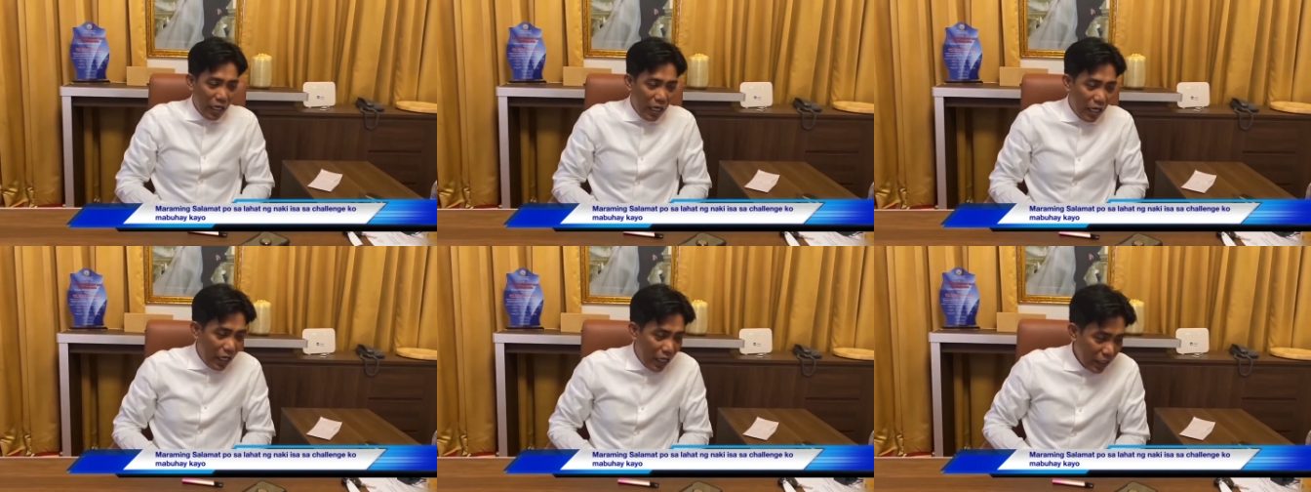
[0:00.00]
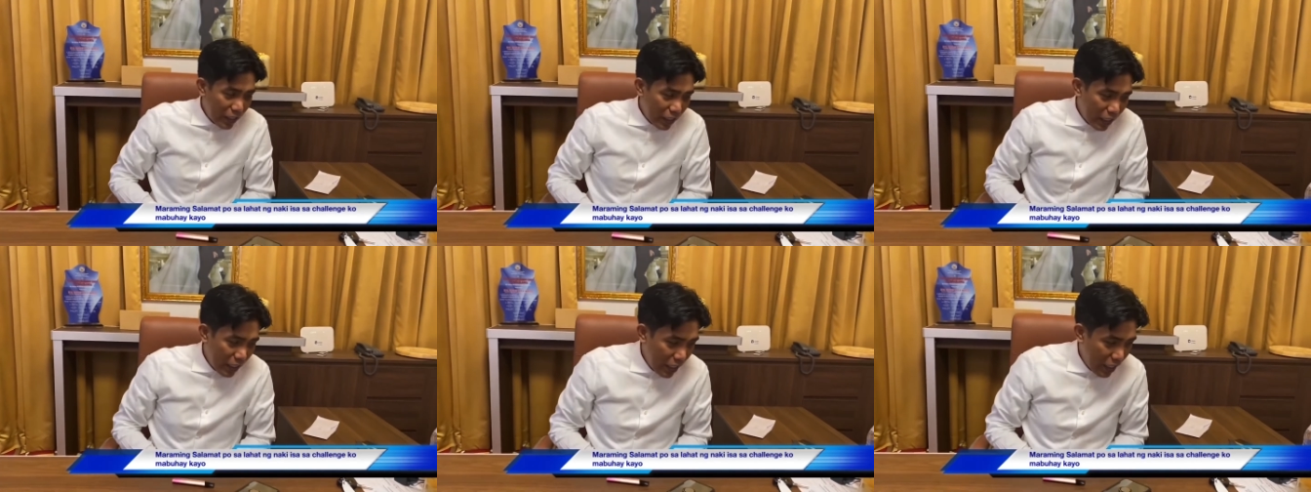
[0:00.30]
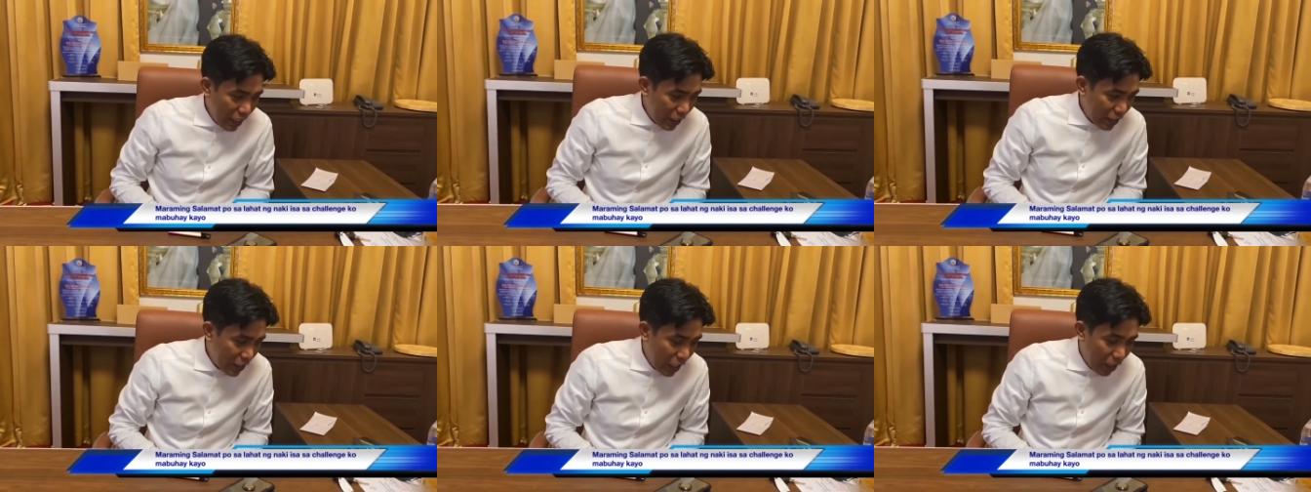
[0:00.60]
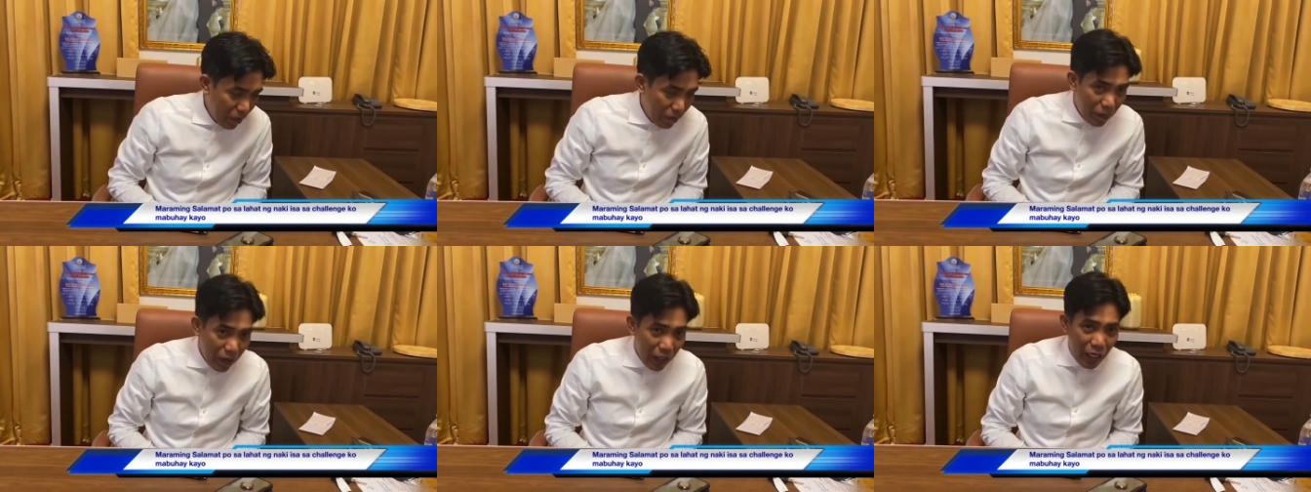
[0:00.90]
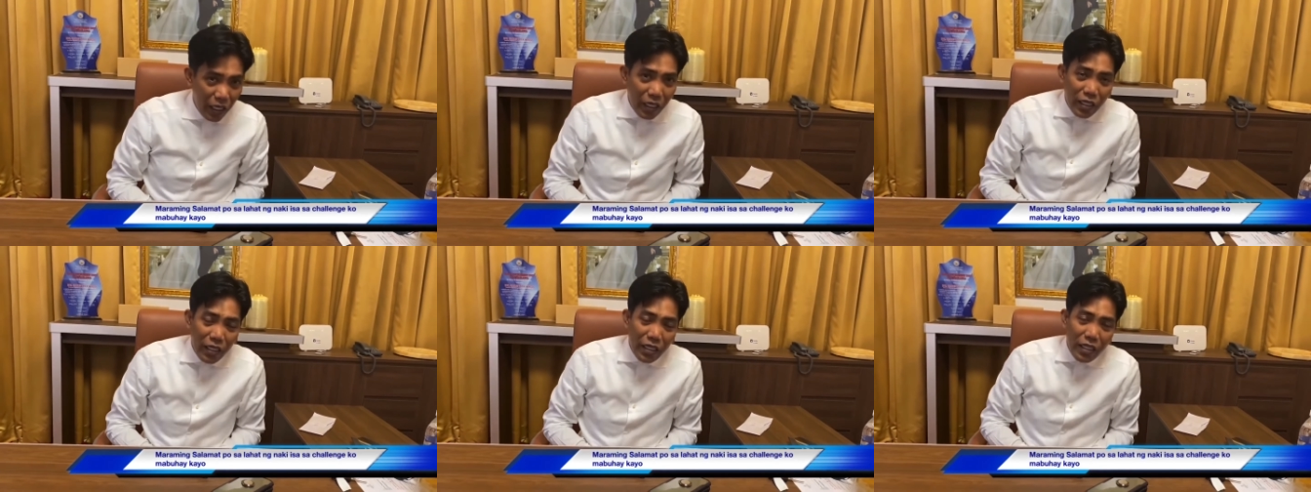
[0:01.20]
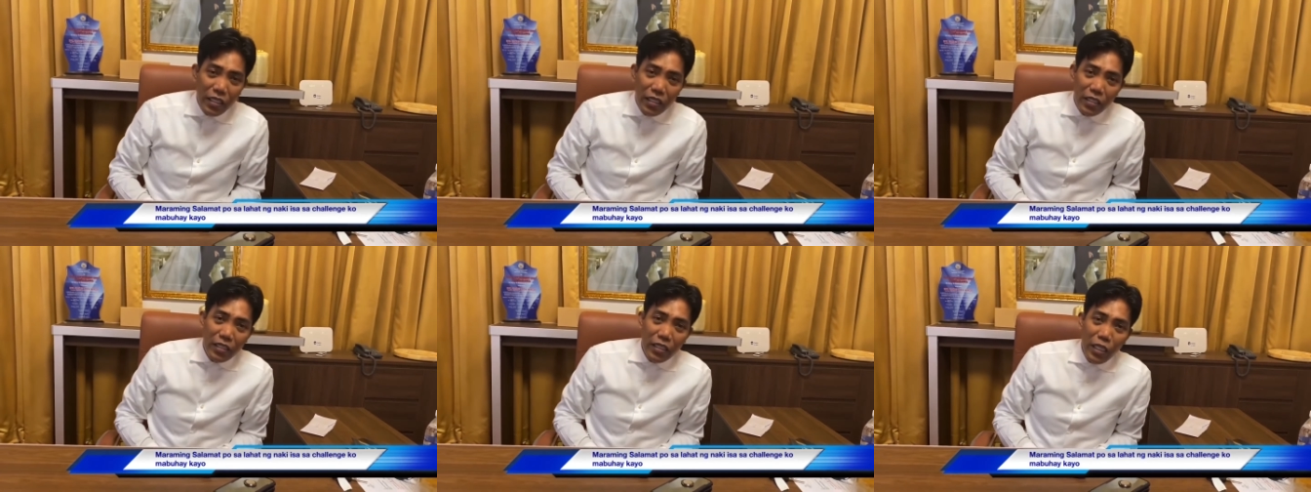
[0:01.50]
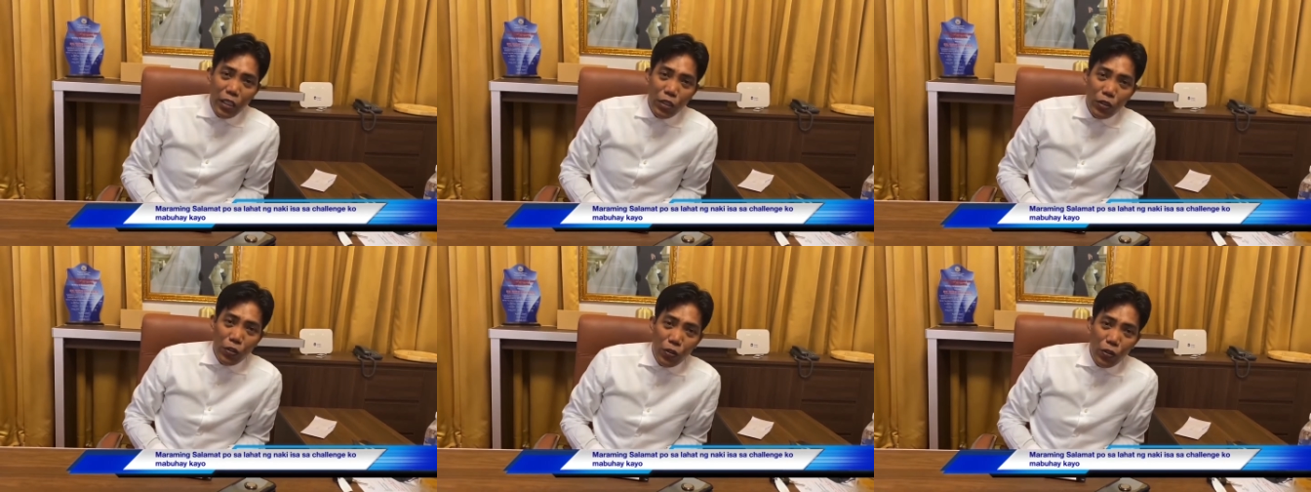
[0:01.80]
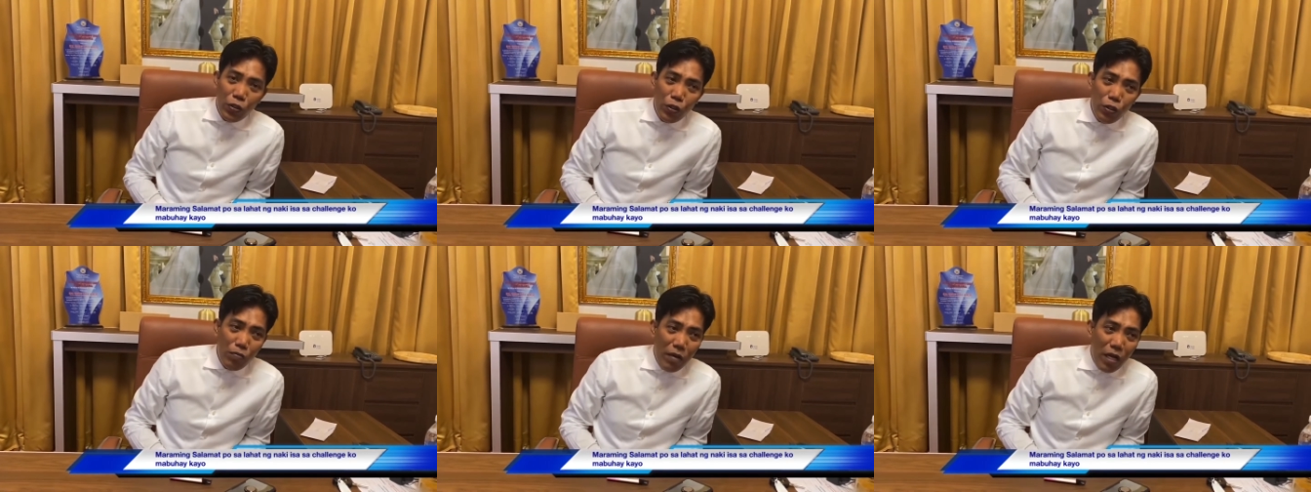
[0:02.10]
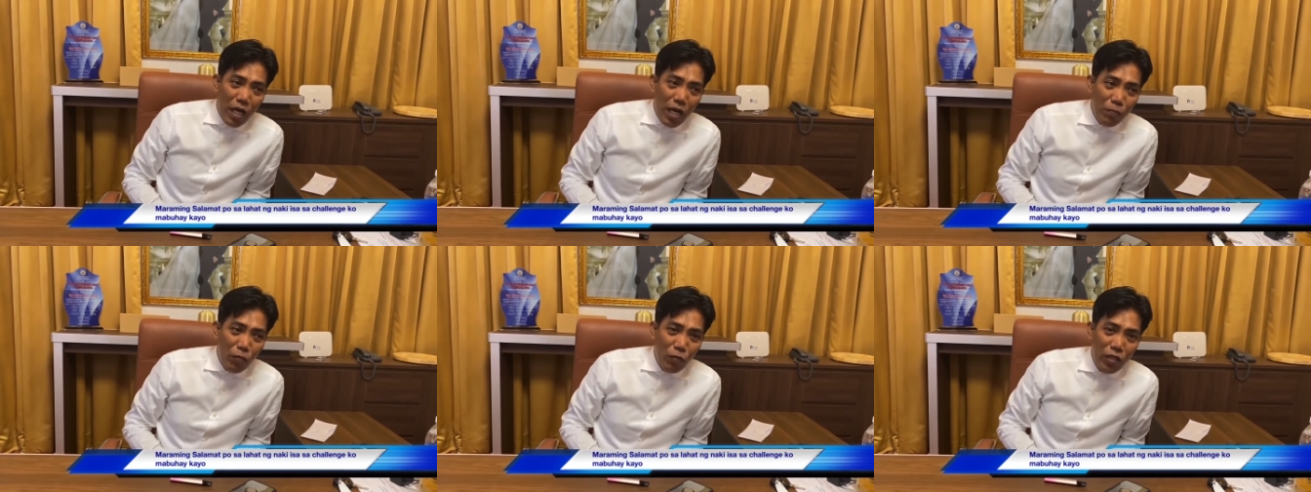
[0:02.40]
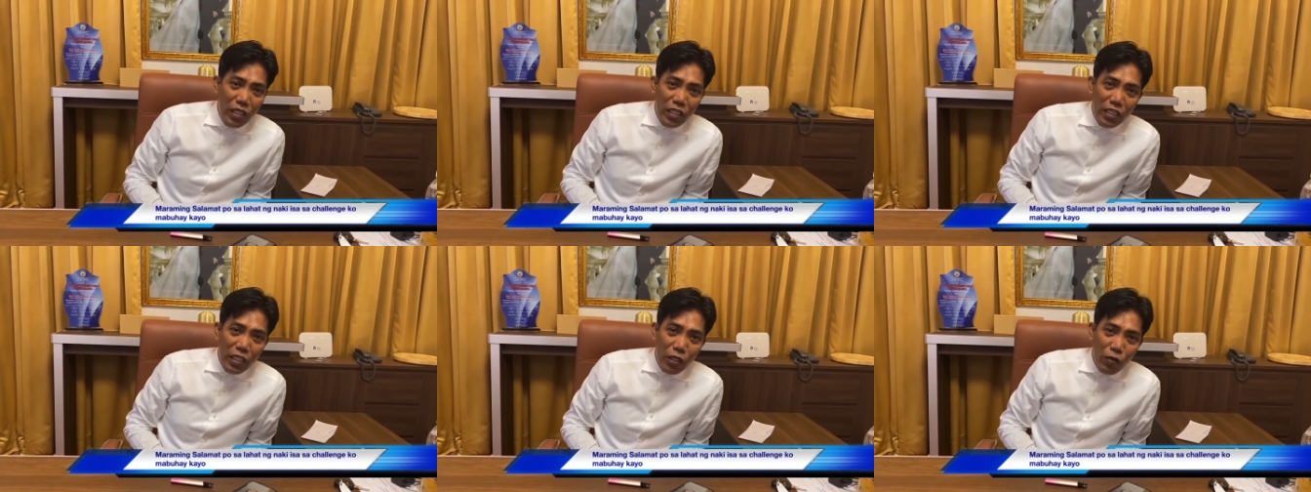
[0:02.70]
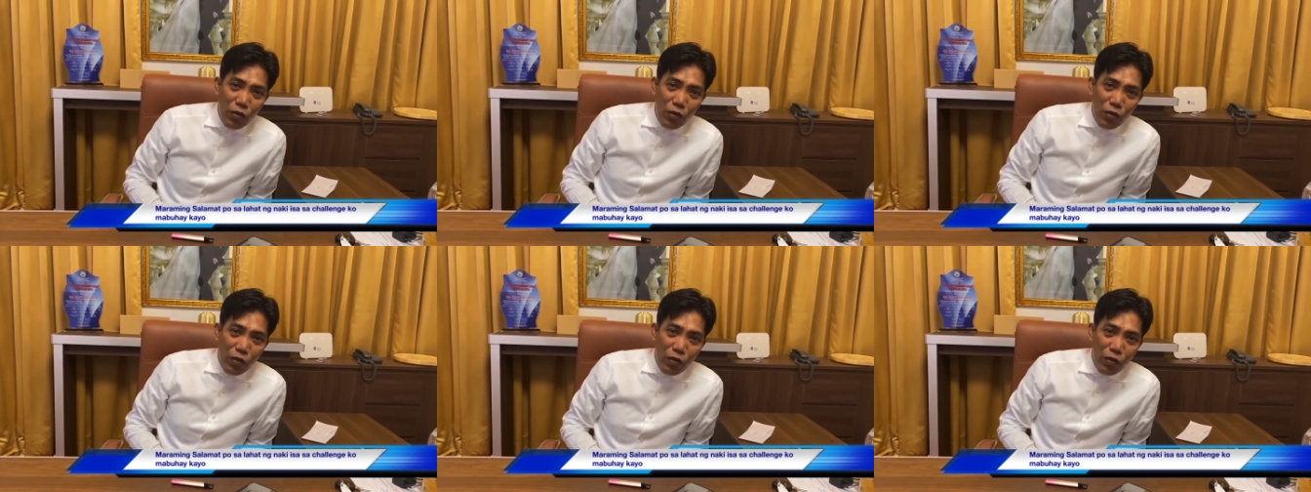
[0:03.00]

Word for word: the revised optometry law of 1985.